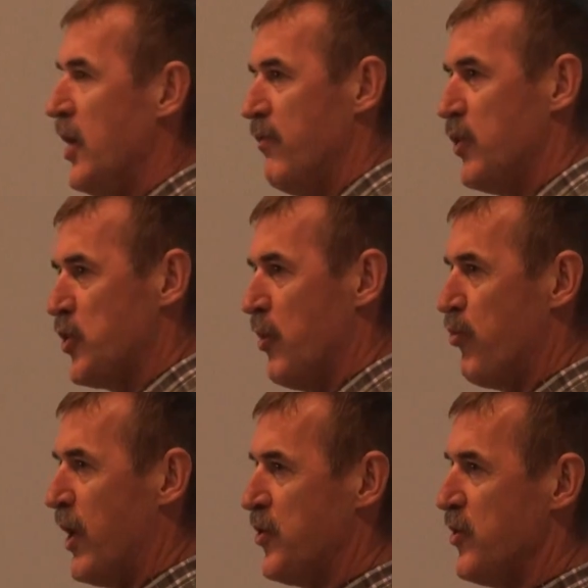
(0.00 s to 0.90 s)
of the top
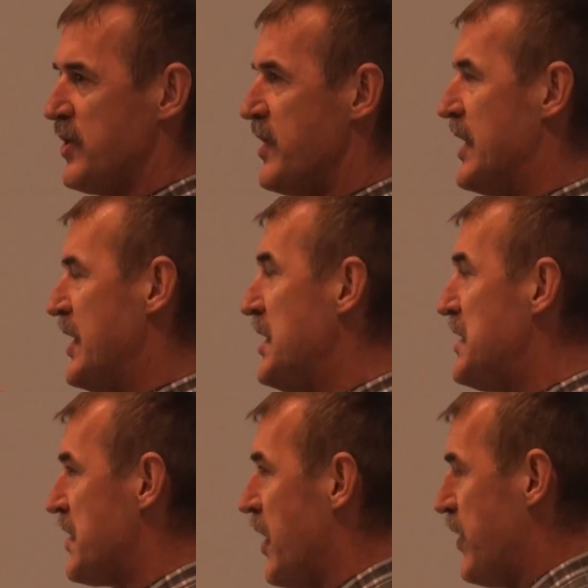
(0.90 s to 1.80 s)
routers. Then
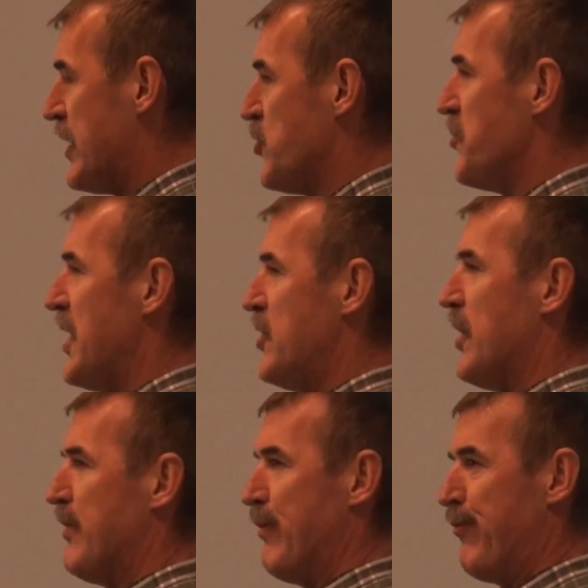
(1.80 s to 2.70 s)
inside their domain, you
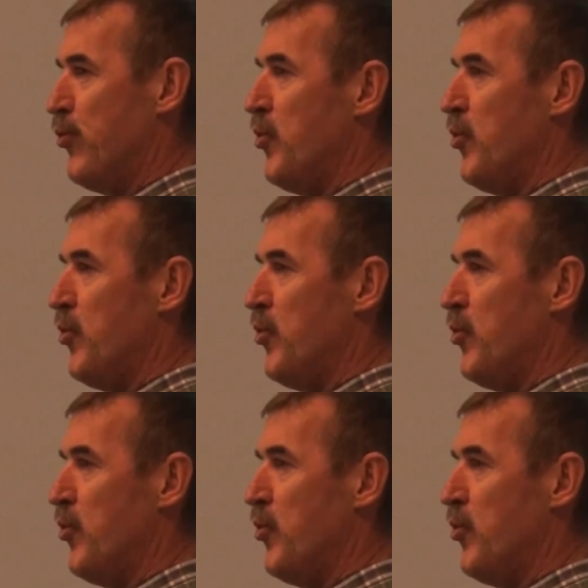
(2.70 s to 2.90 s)
have a full